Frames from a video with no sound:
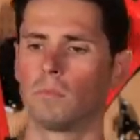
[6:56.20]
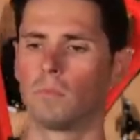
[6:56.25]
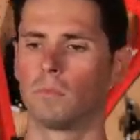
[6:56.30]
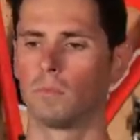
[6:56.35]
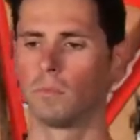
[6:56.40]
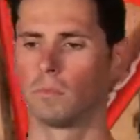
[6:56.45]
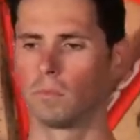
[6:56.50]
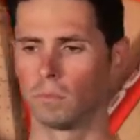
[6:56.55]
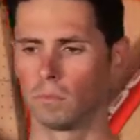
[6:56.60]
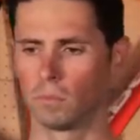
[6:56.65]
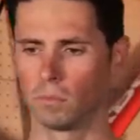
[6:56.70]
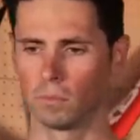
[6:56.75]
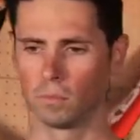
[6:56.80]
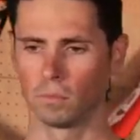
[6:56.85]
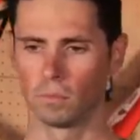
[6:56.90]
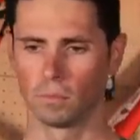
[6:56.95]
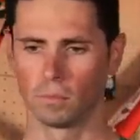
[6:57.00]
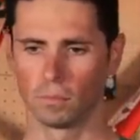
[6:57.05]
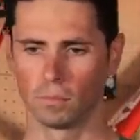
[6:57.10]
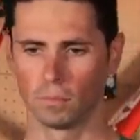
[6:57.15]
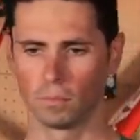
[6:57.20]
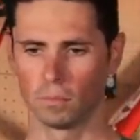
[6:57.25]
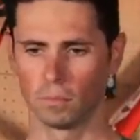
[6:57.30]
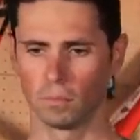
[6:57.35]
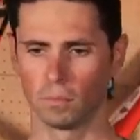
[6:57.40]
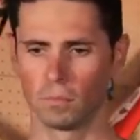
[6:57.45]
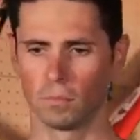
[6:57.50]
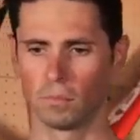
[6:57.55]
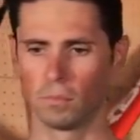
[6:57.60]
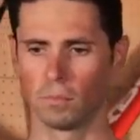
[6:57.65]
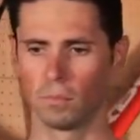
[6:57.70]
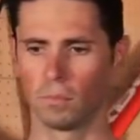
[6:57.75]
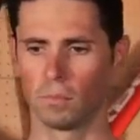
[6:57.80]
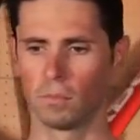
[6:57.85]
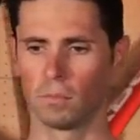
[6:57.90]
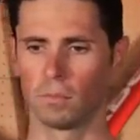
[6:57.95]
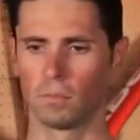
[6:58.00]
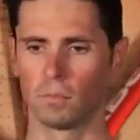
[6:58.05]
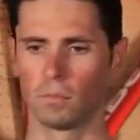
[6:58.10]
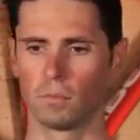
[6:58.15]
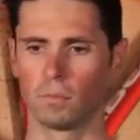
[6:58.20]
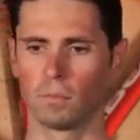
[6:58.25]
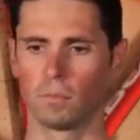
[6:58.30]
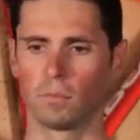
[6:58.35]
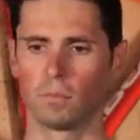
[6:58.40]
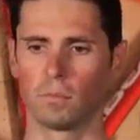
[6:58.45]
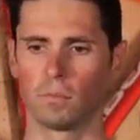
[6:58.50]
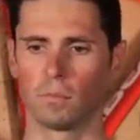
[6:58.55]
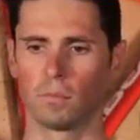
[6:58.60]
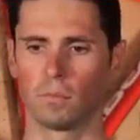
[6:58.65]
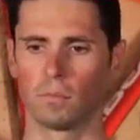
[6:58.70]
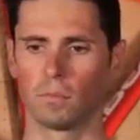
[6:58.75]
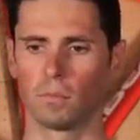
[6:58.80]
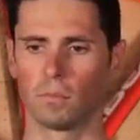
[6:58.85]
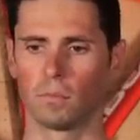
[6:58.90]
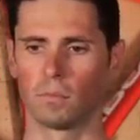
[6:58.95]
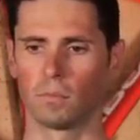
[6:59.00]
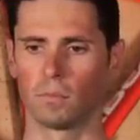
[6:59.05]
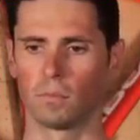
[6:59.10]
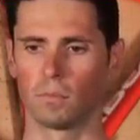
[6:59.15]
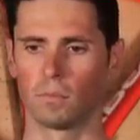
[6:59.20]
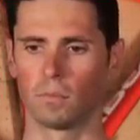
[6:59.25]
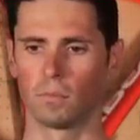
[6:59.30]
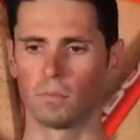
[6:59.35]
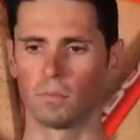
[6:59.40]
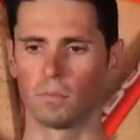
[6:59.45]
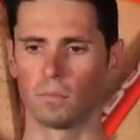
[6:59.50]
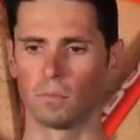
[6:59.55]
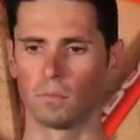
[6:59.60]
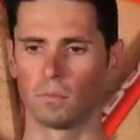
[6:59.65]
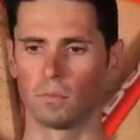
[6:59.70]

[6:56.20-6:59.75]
[no speech]